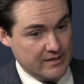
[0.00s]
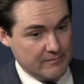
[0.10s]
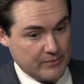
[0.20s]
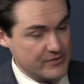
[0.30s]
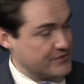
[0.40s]

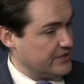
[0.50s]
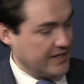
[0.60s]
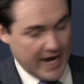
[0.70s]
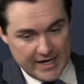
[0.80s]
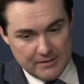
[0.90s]
person,
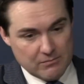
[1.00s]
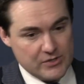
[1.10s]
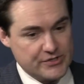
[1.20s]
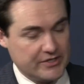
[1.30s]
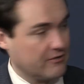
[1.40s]
any
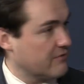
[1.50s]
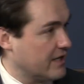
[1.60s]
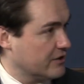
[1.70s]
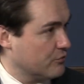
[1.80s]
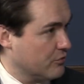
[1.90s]
merchant
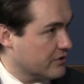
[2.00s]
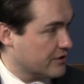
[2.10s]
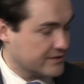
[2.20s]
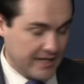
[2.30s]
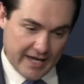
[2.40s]
around the
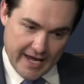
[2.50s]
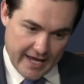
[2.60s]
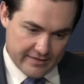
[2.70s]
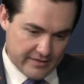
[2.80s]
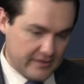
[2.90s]
world,
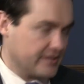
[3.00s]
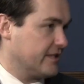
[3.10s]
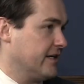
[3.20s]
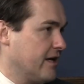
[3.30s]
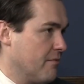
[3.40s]
and they're going
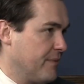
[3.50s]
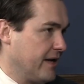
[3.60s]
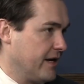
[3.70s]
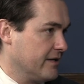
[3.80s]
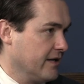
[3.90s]
to get
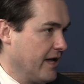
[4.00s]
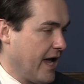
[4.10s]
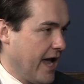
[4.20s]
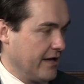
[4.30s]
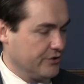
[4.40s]
paid, mm-hmm.
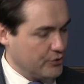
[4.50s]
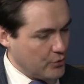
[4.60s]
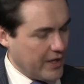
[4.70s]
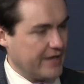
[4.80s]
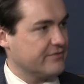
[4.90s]
and you
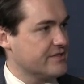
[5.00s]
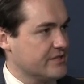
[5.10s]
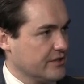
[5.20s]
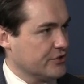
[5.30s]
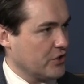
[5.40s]
have this
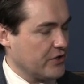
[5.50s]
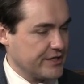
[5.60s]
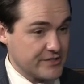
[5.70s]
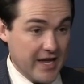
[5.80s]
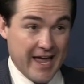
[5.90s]

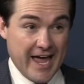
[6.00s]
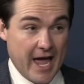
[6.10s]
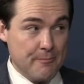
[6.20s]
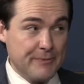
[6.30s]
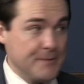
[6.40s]
assurance.
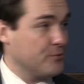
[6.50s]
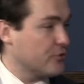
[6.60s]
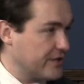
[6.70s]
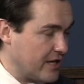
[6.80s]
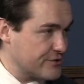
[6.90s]
And people
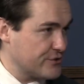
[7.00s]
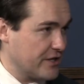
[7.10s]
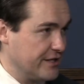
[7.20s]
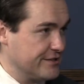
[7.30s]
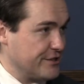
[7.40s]
are now
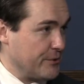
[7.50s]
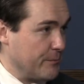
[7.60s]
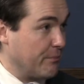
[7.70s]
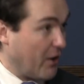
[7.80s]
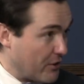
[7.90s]
starting to
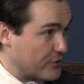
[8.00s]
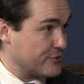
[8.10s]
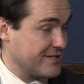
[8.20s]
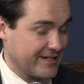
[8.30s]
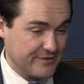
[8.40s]
borrow
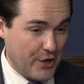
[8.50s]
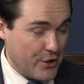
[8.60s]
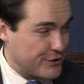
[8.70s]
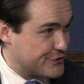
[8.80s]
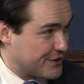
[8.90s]

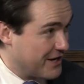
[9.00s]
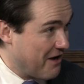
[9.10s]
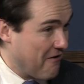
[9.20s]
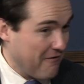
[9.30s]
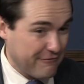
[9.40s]
technology
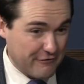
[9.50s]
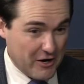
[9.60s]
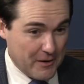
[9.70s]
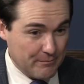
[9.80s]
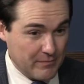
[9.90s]

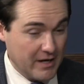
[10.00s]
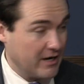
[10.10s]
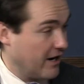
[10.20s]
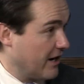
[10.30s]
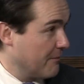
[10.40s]
from
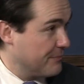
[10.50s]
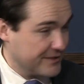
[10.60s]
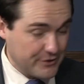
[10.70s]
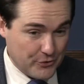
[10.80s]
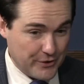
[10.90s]
uh,
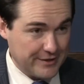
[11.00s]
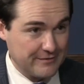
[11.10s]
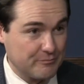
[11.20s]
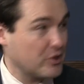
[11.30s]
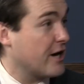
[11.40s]

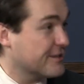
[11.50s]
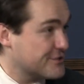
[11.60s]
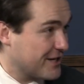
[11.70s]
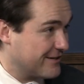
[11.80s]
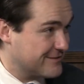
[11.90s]
Bitcoin,
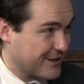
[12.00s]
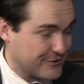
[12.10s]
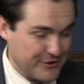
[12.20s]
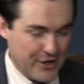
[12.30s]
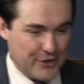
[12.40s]
blockchain
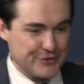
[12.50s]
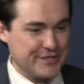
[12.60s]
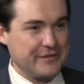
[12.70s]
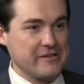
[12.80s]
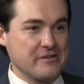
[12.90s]

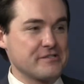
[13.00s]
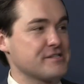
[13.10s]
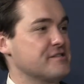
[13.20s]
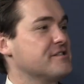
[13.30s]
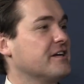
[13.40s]
technology. There's
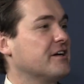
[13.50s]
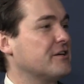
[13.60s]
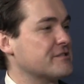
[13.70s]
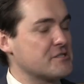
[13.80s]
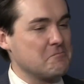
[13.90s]
this thing
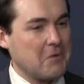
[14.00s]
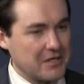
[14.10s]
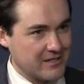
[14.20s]
called smart